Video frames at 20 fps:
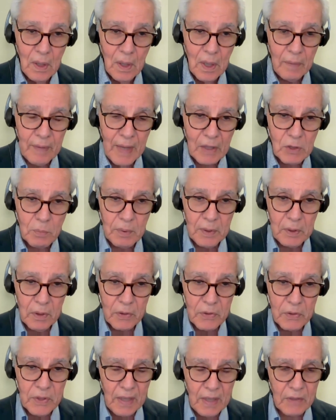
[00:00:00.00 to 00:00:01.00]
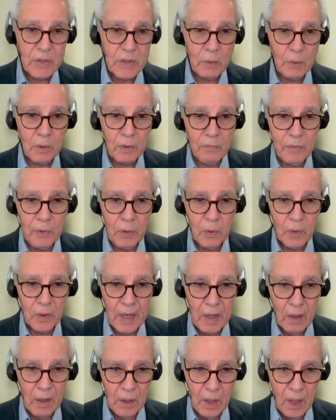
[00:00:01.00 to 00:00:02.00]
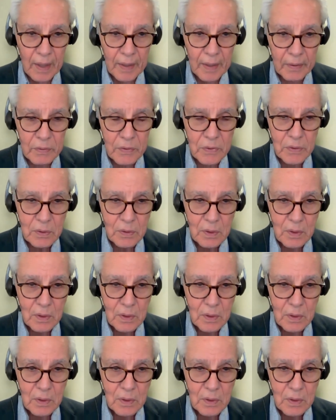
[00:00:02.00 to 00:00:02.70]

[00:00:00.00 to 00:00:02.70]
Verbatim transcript: And that's because, yes, there were fewer airlines